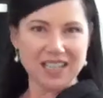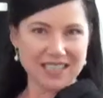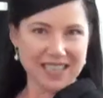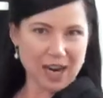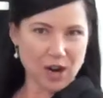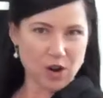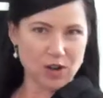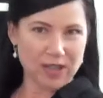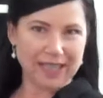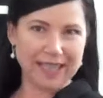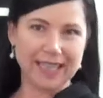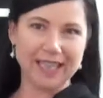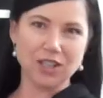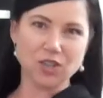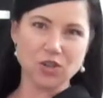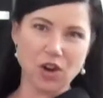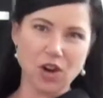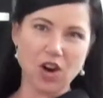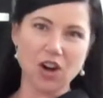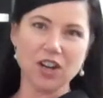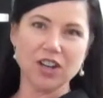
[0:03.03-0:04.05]
I'm Carolyn
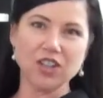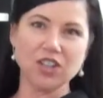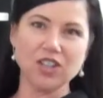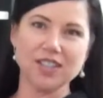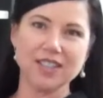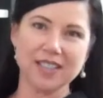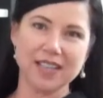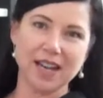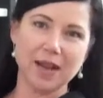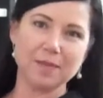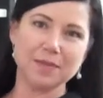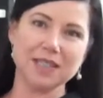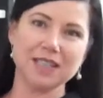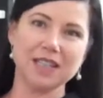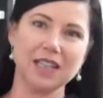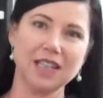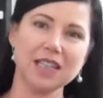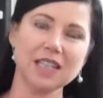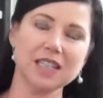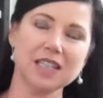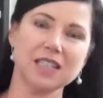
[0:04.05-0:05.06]
Heath, at
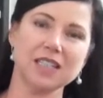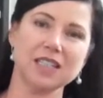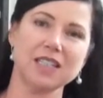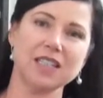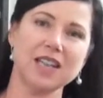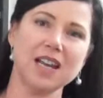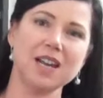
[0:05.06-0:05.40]
Absolique.